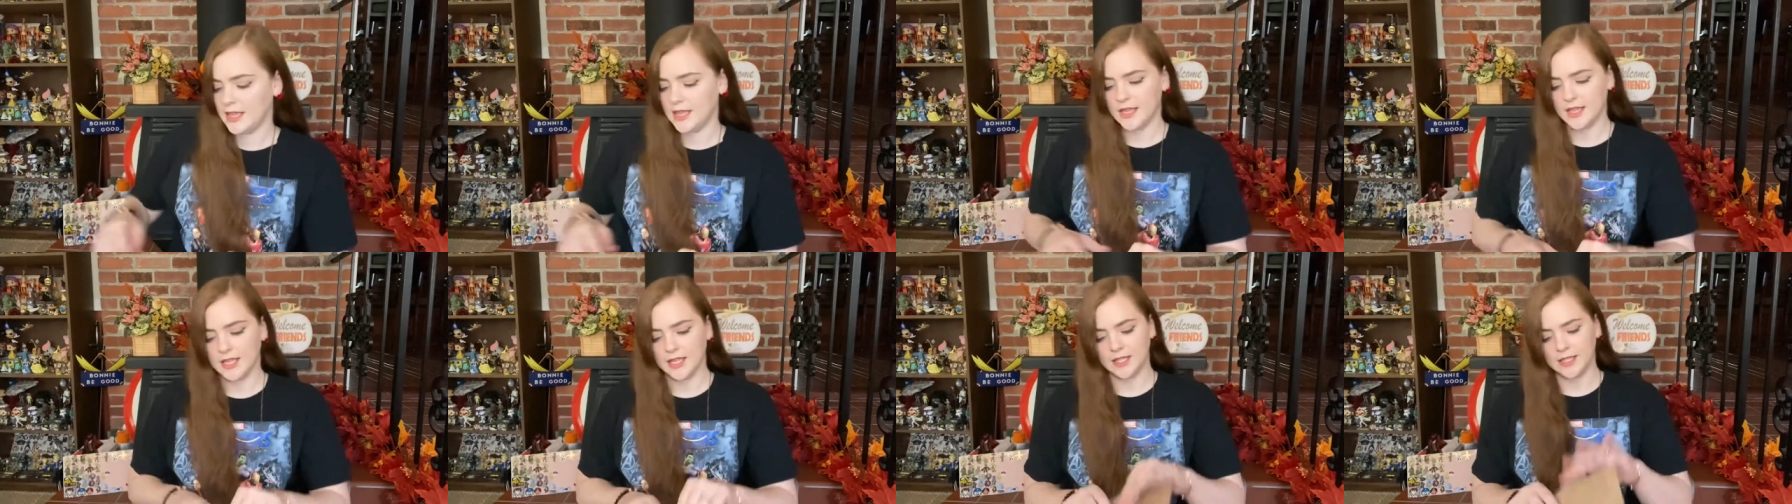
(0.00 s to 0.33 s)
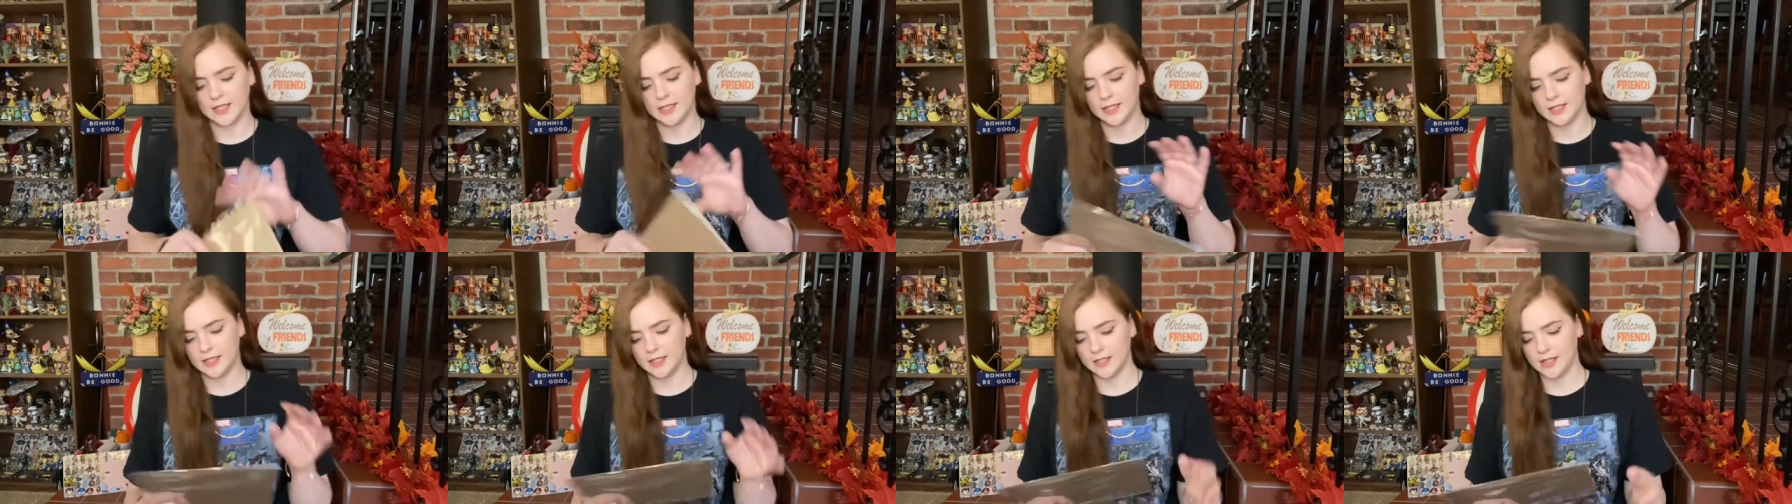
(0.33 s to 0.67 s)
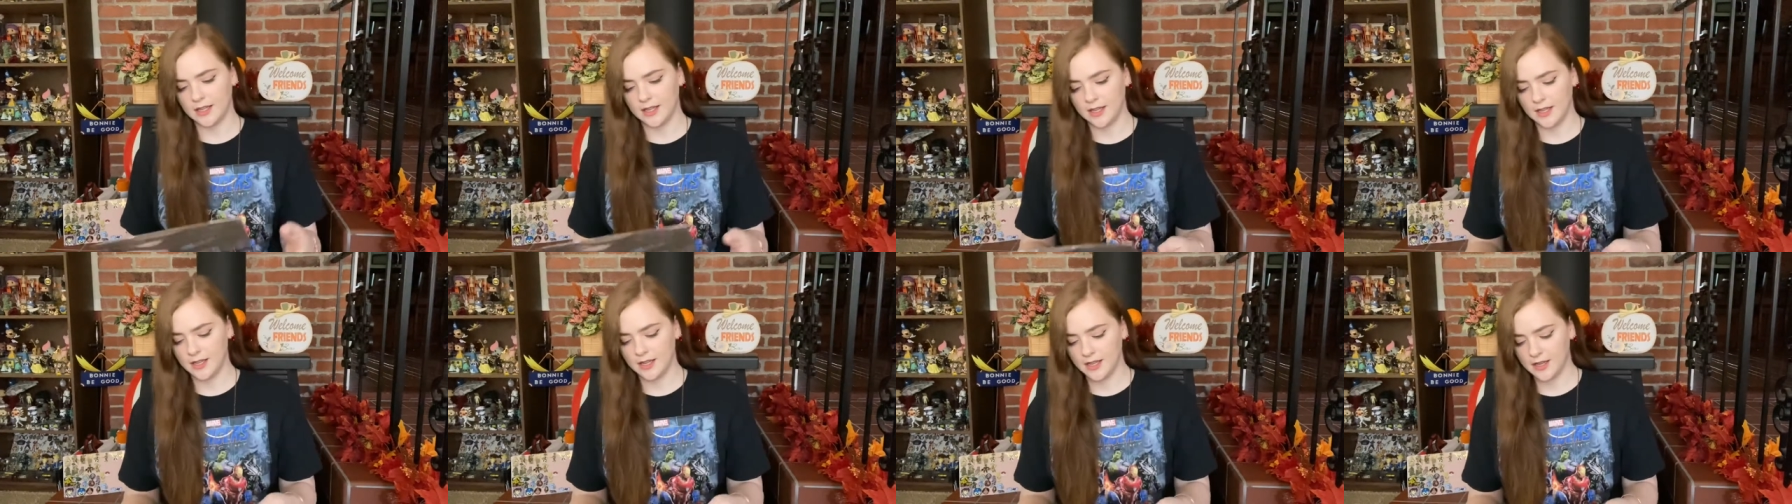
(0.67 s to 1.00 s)
Let's
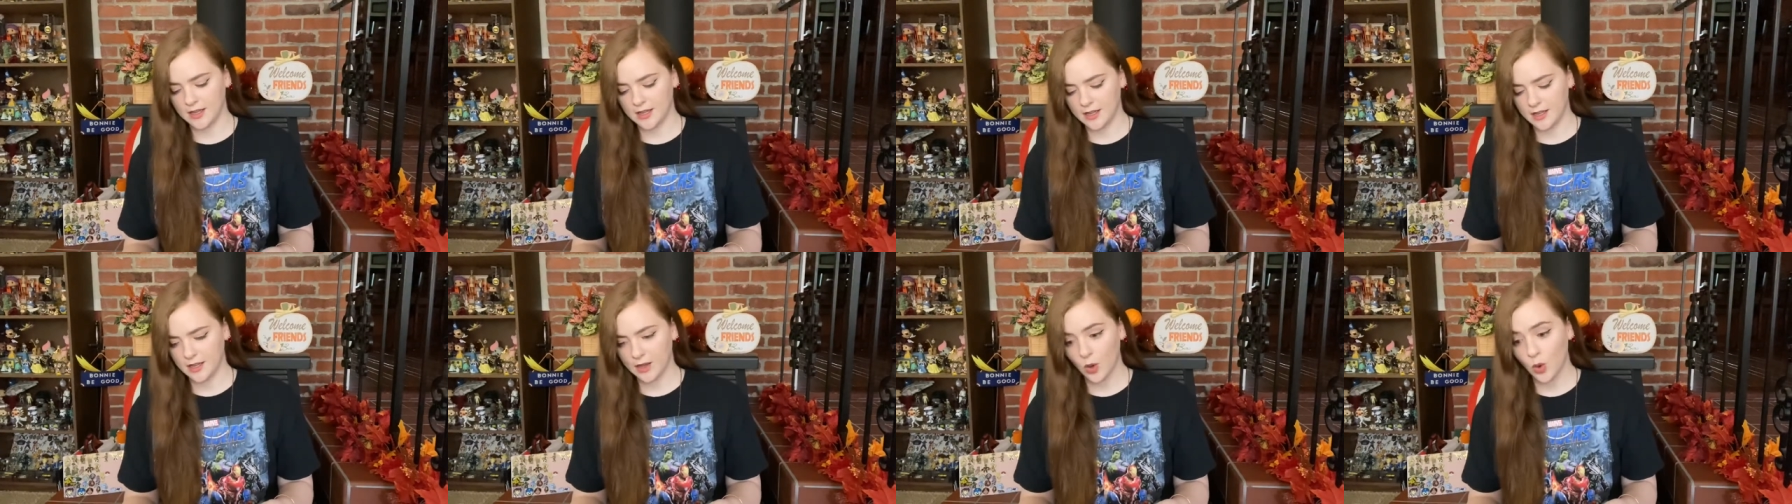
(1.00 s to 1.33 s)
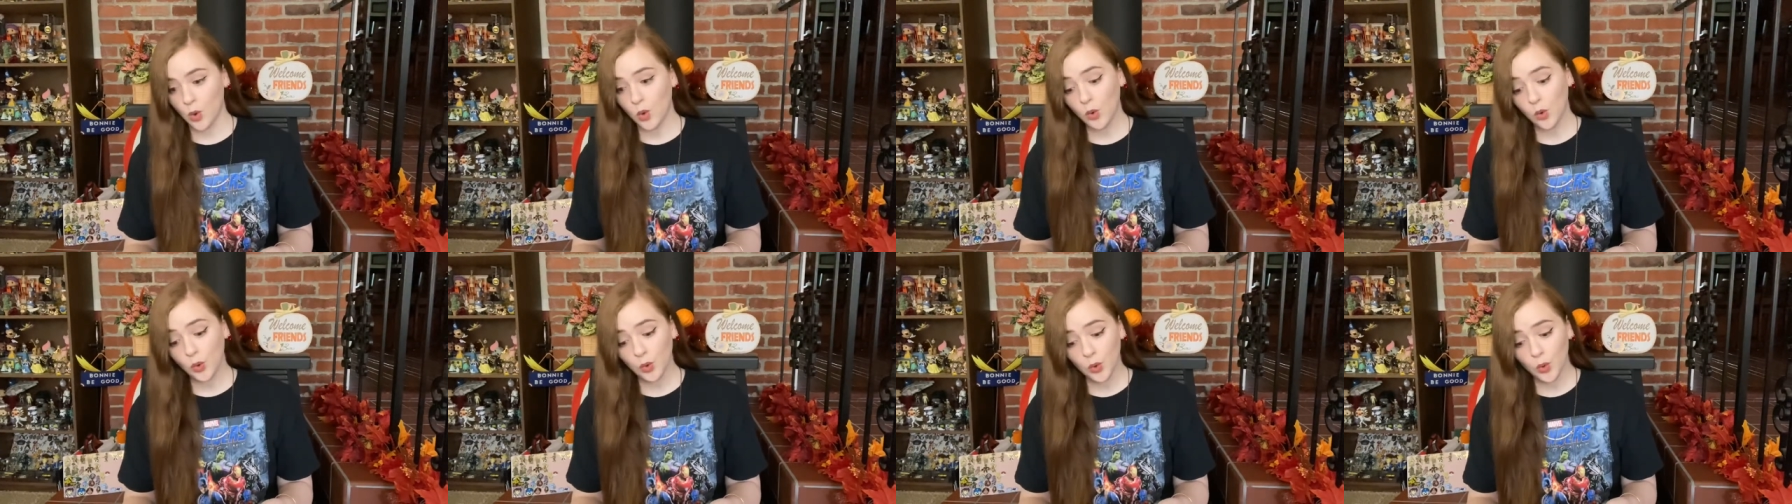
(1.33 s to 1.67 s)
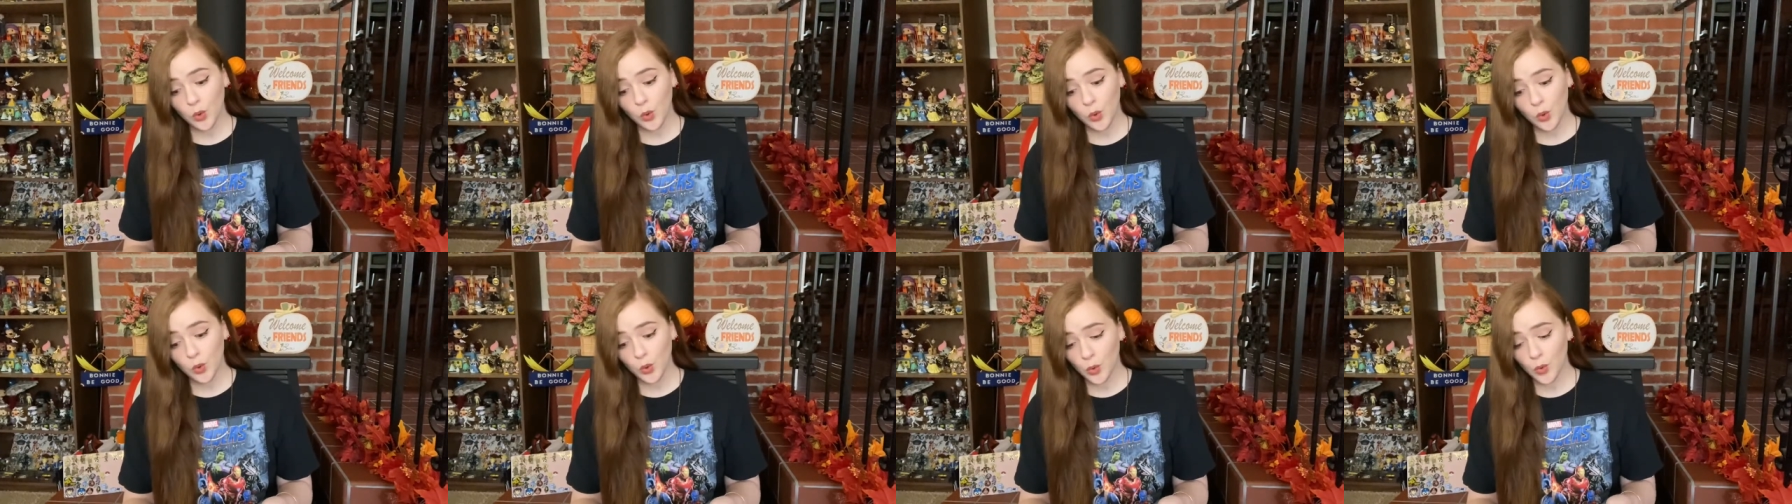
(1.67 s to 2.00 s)
see.
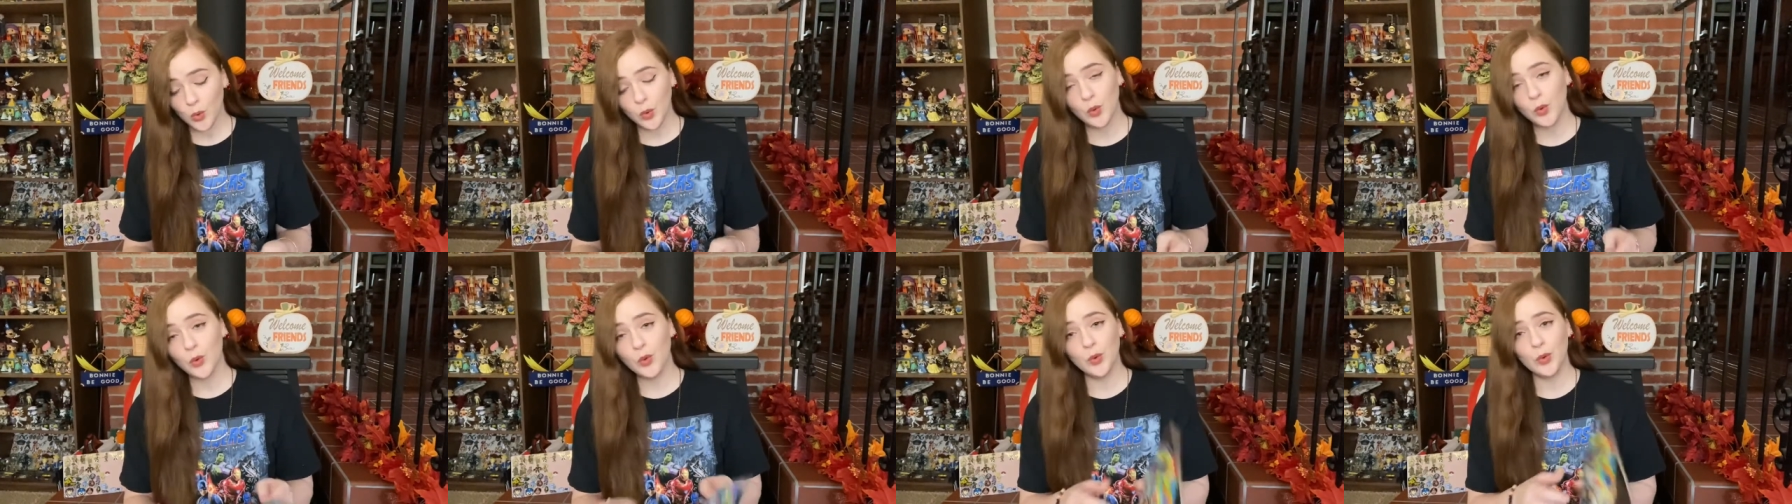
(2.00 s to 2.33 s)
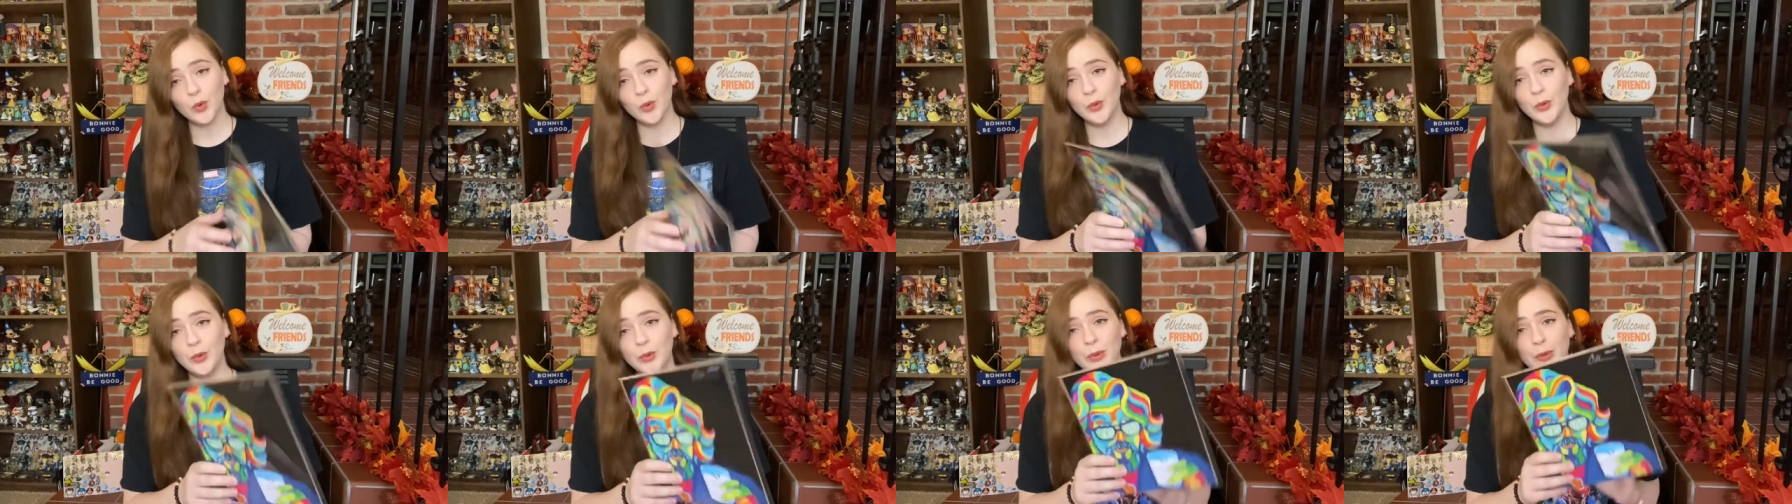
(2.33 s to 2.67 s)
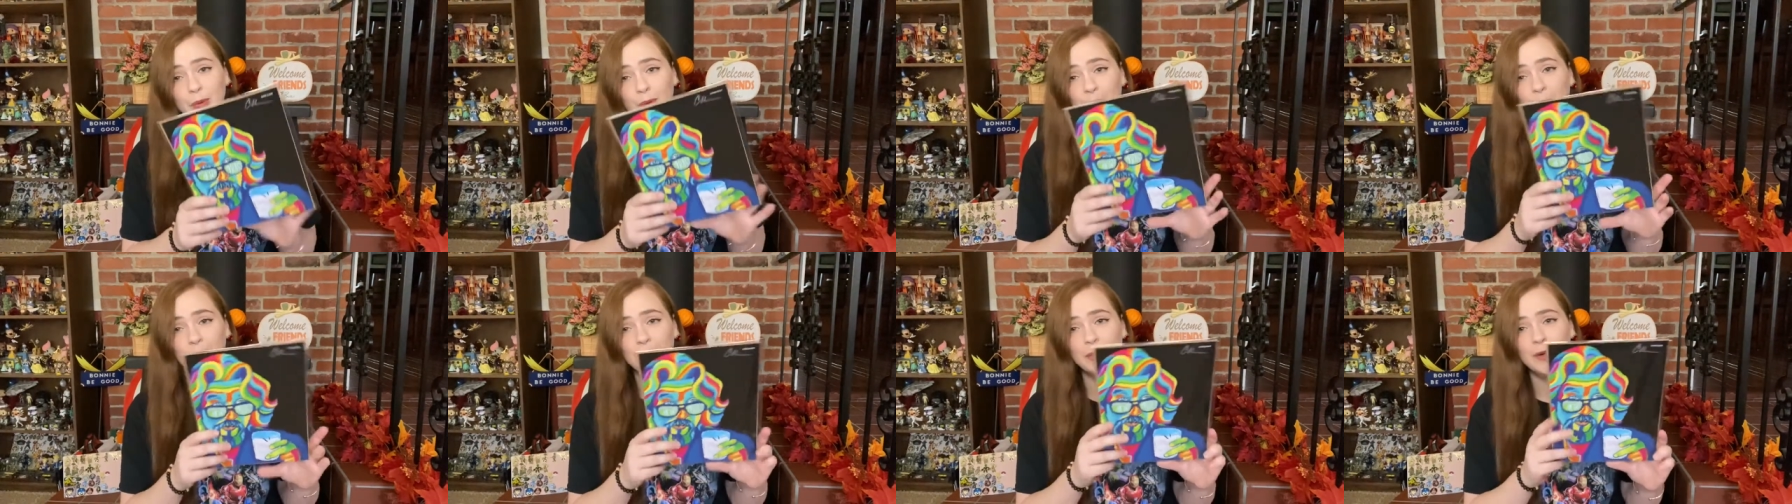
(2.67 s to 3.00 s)

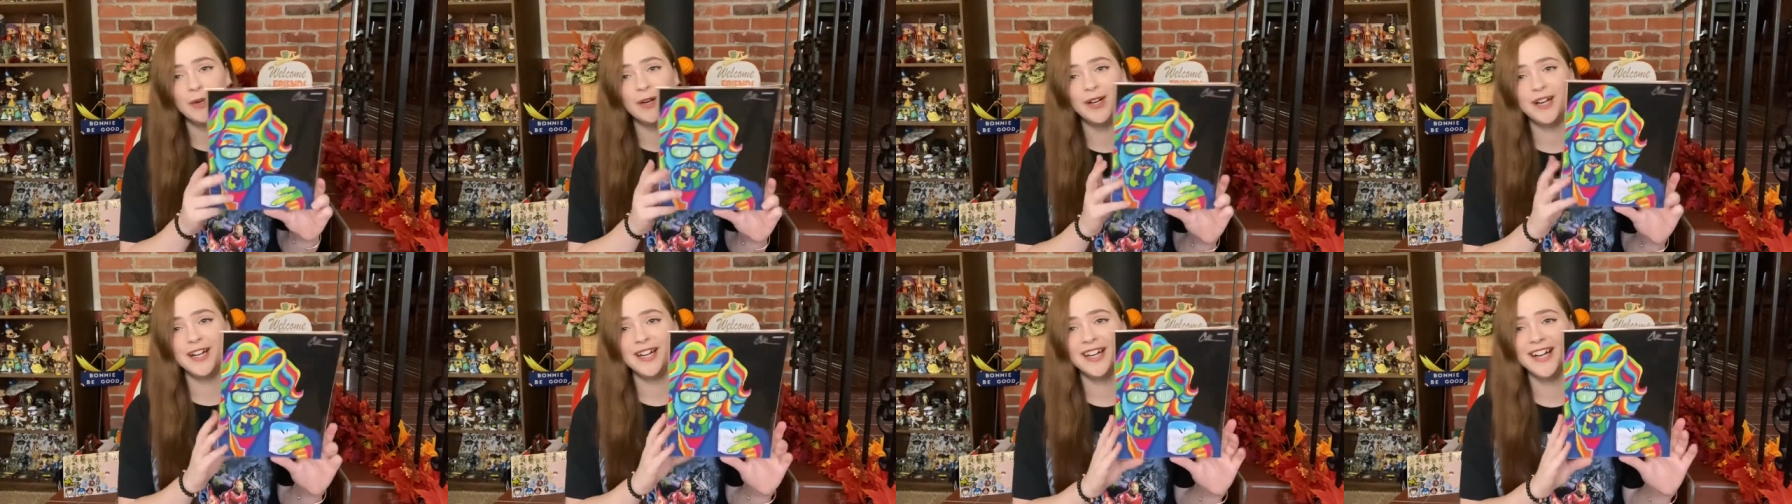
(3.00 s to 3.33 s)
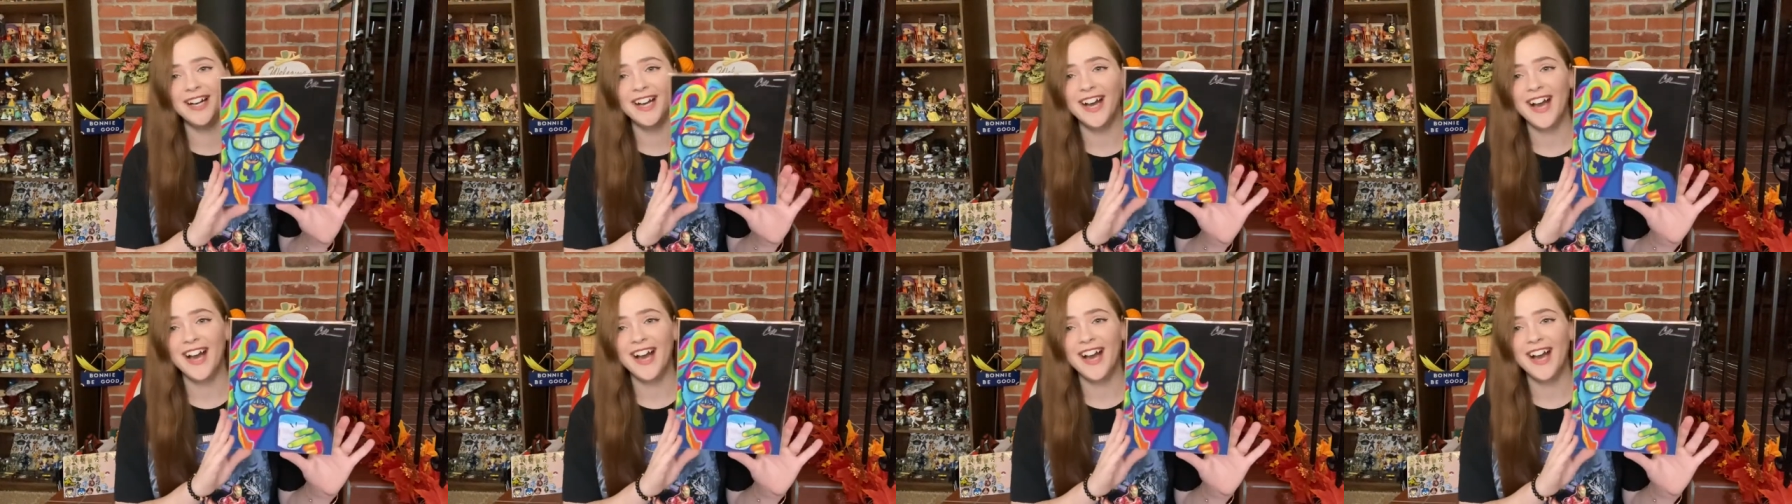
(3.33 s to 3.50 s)
Ooh,